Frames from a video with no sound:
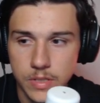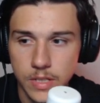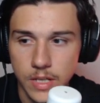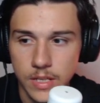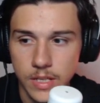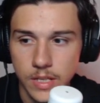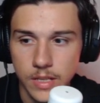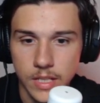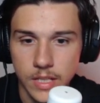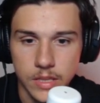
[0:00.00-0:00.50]
and
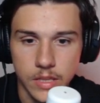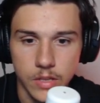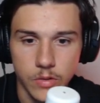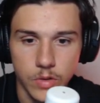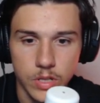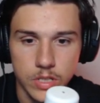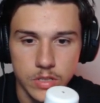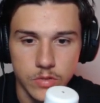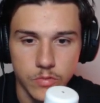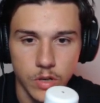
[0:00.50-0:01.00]
then let the
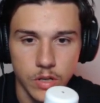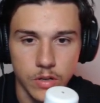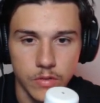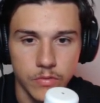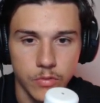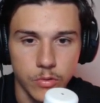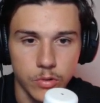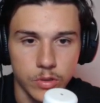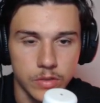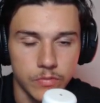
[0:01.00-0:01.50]
rest run
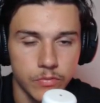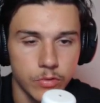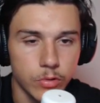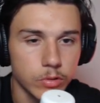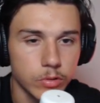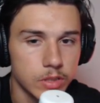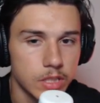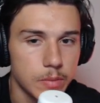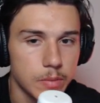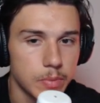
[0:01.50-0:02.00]
for full
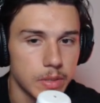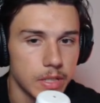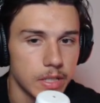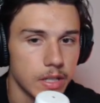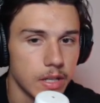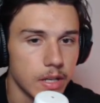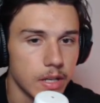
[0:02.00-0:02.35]
TP.